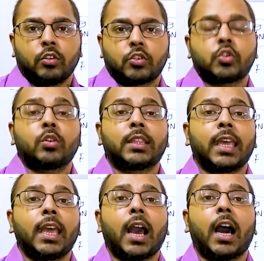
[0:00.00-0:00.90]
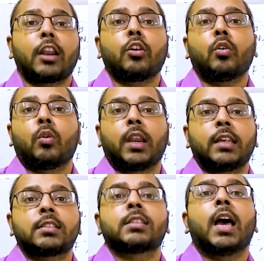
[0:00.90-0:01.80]
So they are known
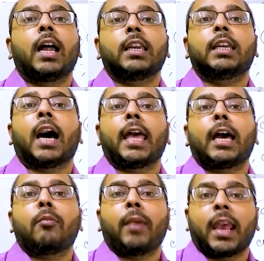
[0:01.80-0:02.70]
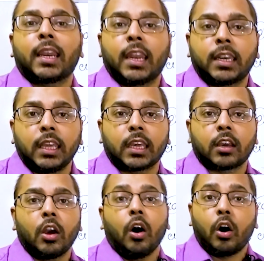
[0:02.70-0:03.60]
as
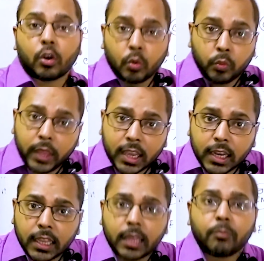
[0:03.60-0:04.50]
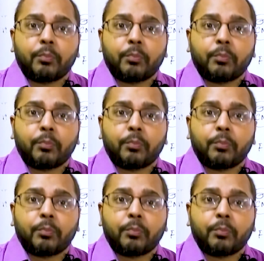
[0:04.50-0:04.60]
diamagnetic or weakly